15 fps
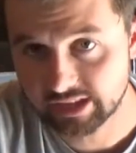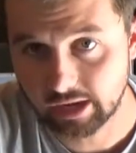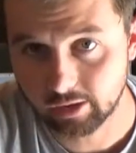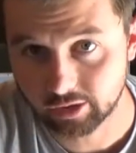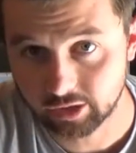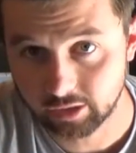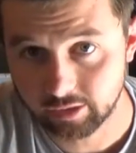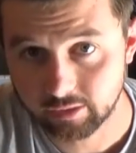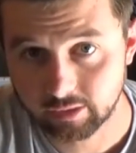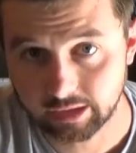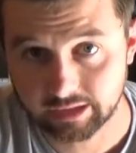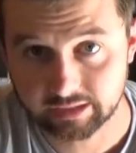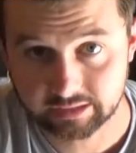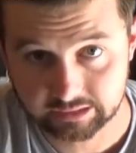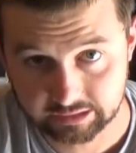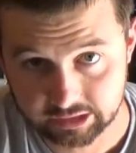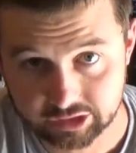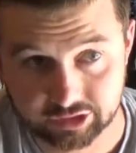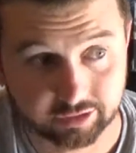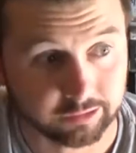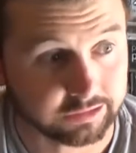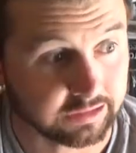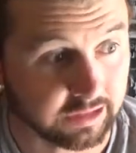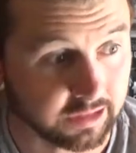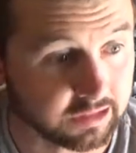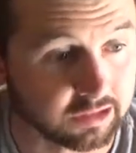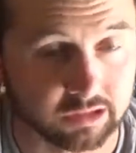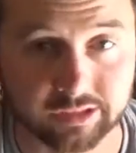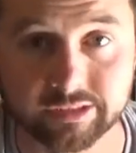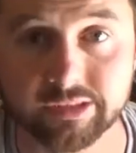out good like it did this year. It was an
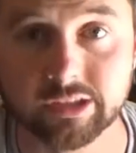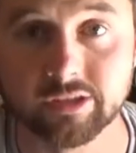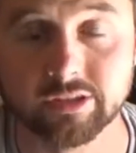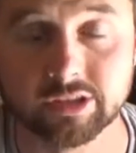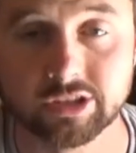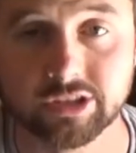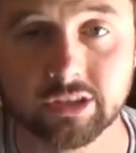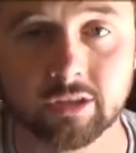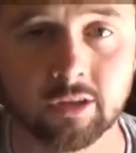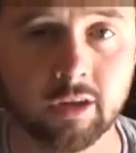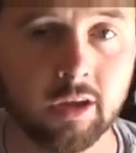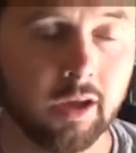excellent year this year.